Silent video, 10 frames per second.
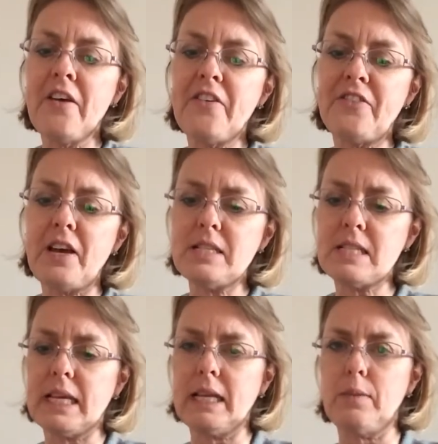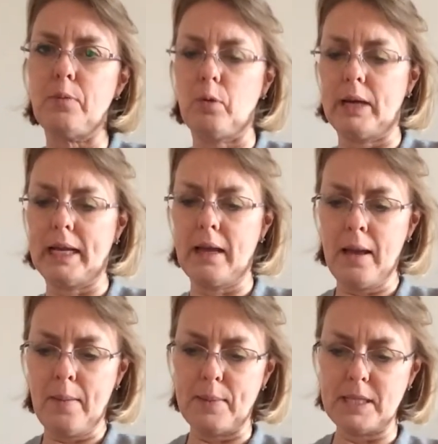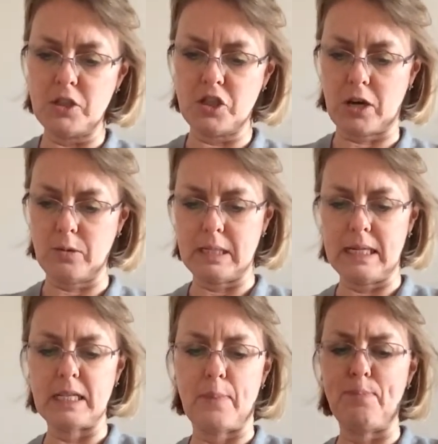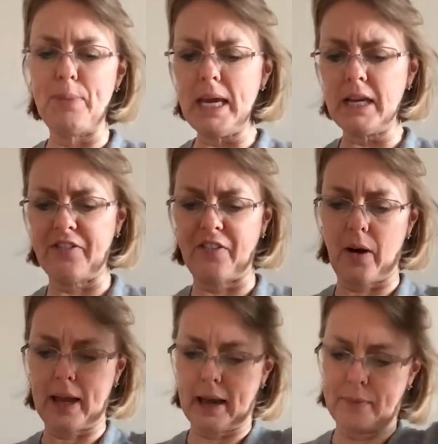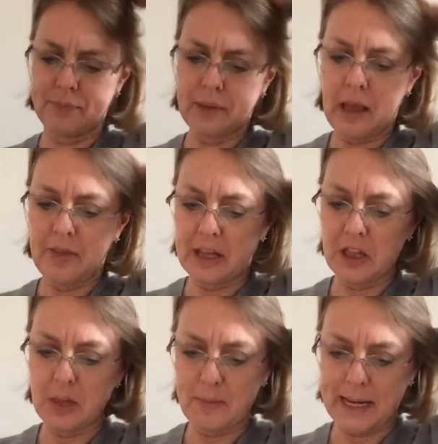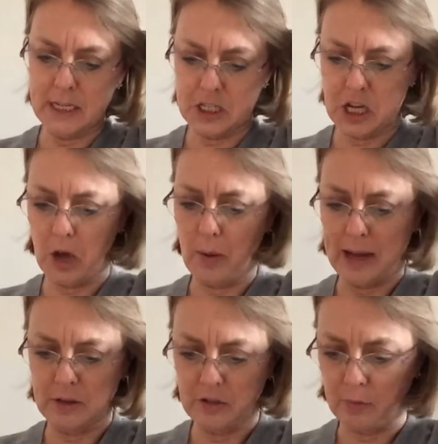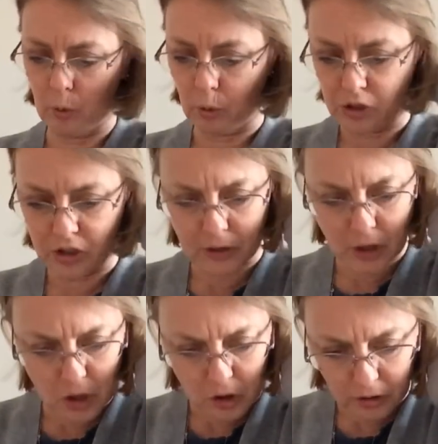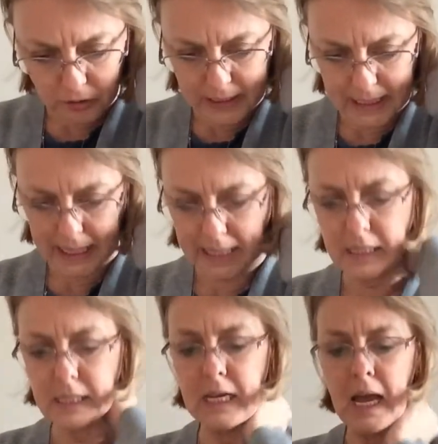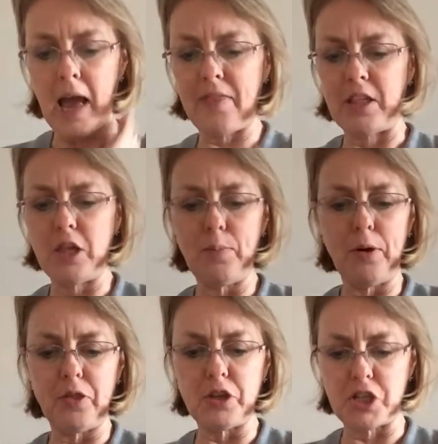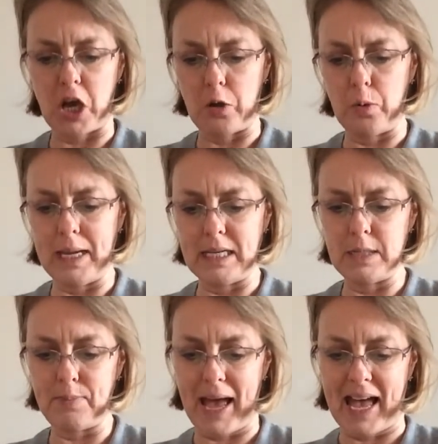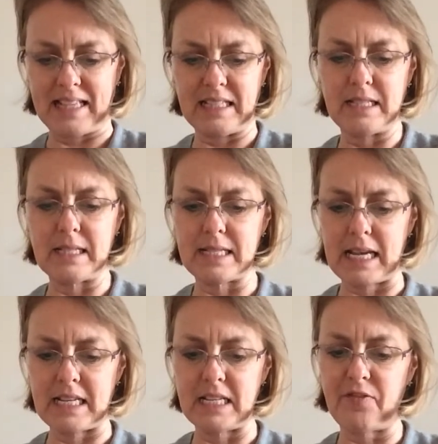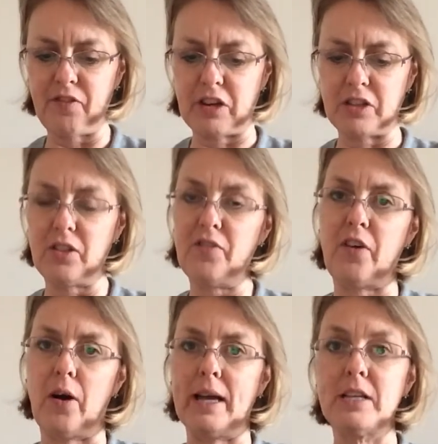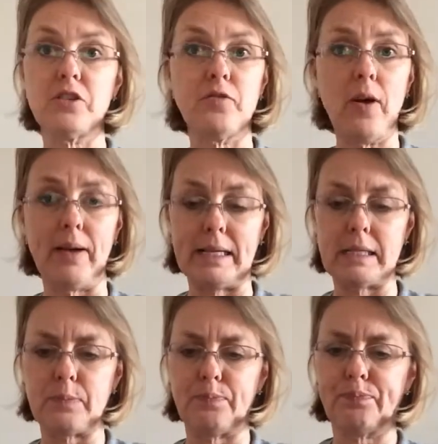First thing in the morning, Mrs. Jones lit a big fire. Then she made dough out of water and sugar and yeast, and then she put the dough into pans and set it in front of the fire to rise.